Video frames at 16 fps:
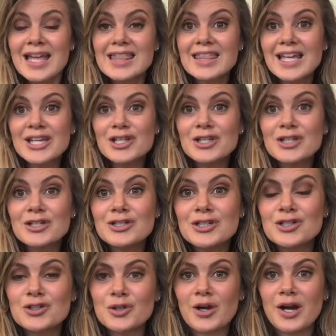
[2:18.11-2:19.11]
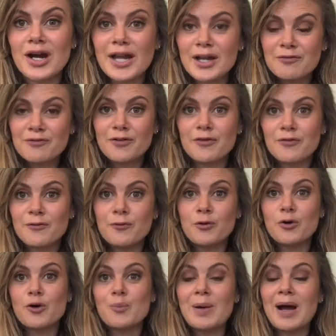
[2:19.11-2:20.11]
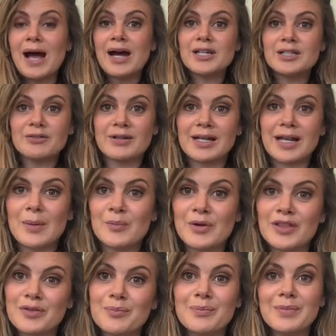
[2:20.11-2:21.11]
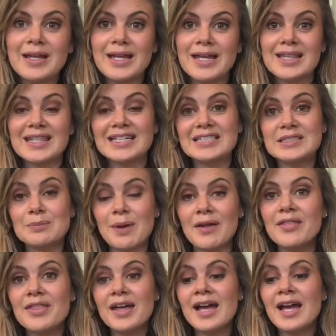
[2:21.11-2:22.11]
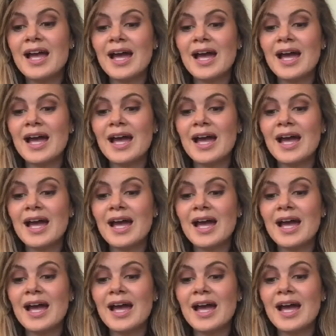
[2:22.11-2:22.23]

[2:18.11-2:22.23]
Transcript: Thank you to Triumph for partnering up with me this month.